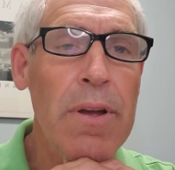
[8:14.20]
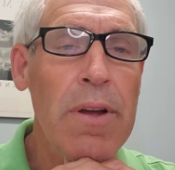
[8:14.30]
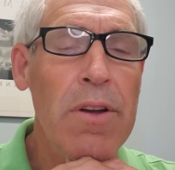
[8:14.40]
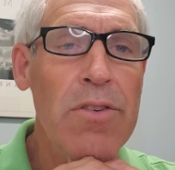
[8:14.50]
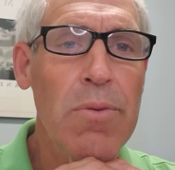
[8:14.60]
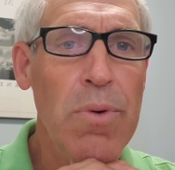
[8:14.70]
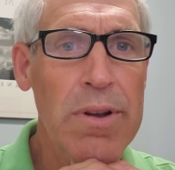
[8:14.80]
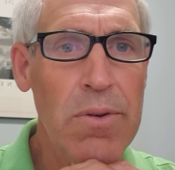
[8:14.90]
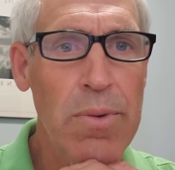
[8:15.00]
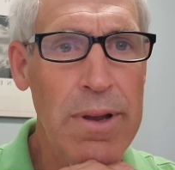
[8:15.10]
So
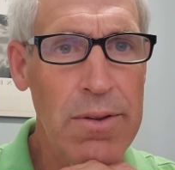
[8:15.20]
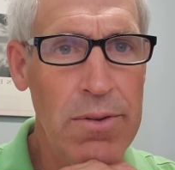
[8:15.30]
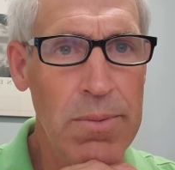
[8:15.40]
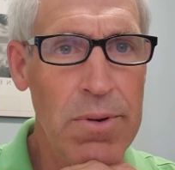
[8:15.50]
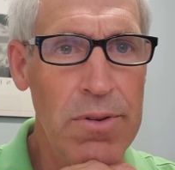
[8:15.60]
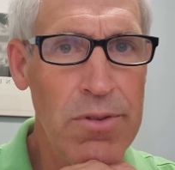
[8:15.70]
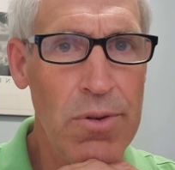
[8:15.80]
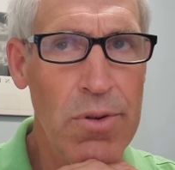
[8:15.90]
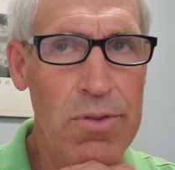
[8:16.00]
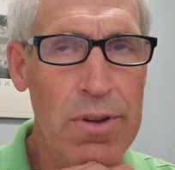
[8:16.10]
what the Wheatstone
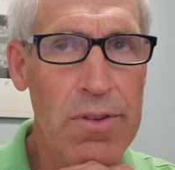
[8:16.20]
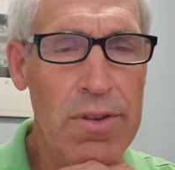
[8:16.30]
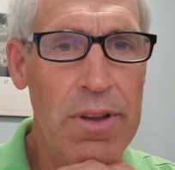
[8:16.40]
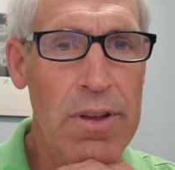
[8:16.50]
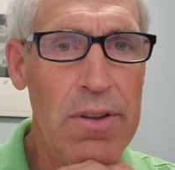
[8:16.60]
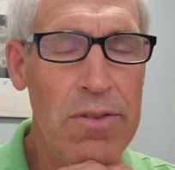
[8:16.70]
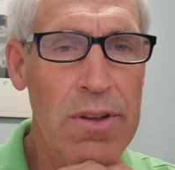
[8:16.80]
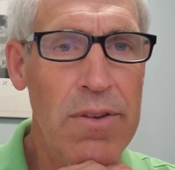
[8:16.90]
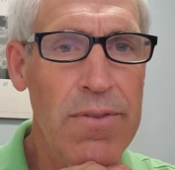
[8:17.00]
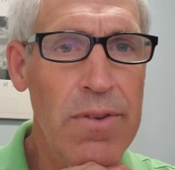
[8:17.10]
shows us is
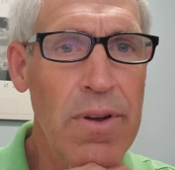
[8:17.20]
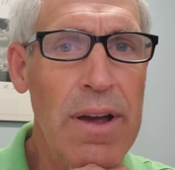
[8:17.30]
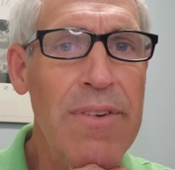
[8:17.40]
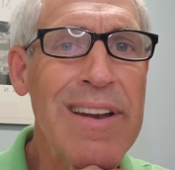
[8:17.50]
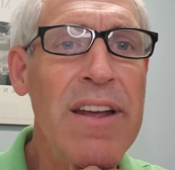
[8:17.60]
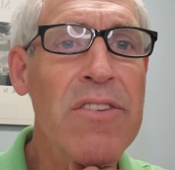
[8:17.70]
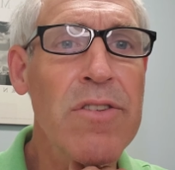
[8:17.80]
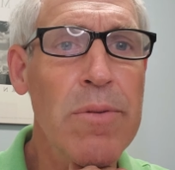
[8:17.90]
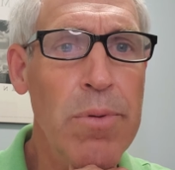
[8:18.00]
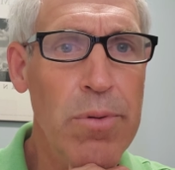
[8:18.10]
if you have
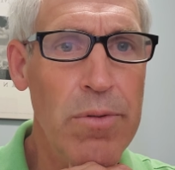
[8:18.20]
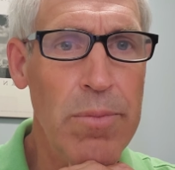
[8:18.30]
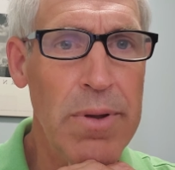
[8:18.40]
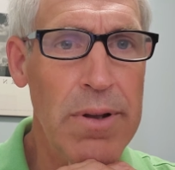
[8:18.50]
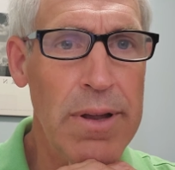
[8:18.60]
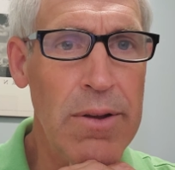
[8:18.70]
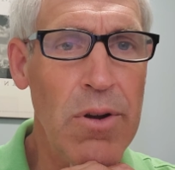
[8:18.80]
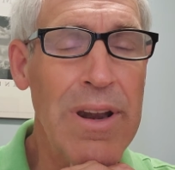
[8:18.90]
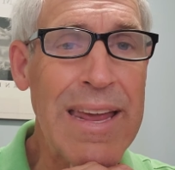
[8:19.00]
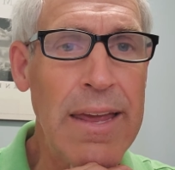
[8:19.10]
intestinal permeability
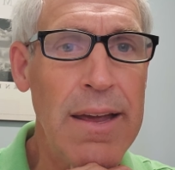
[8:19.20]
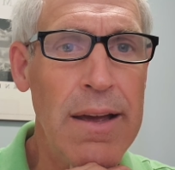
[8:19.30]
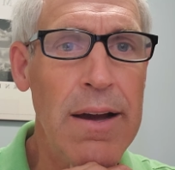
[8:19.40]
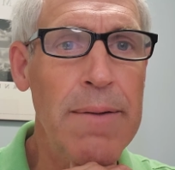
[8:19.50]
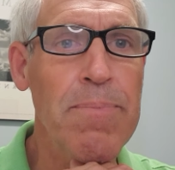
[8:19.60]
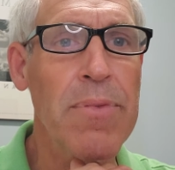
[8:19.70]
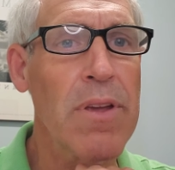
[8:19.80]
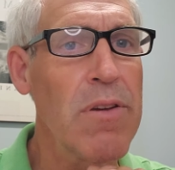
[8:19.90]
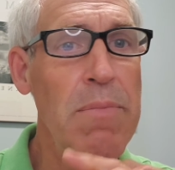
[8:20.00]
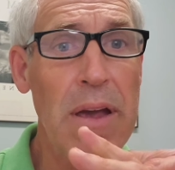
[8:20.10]
or leaky gut.
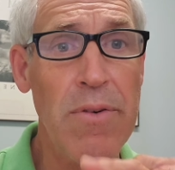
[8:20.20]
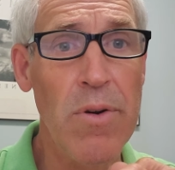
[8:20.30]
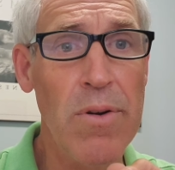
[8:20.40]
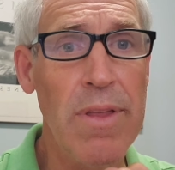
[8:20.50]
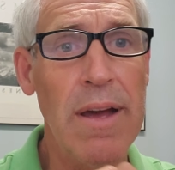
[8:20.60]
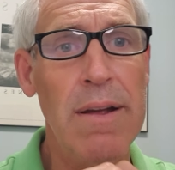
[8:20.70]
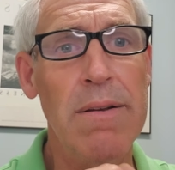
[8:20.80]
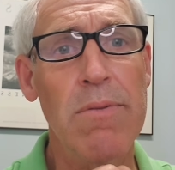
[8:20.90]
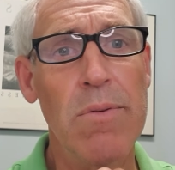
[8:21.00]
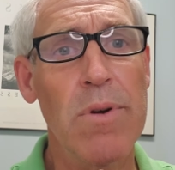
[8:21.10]
You may have heard of
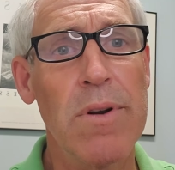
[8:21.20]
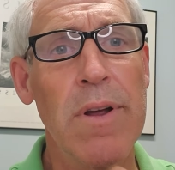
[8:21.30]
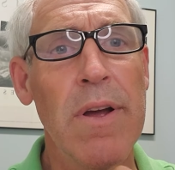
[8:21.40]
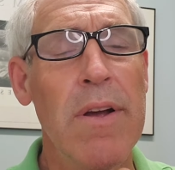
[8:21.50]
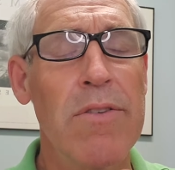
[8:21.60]
that word.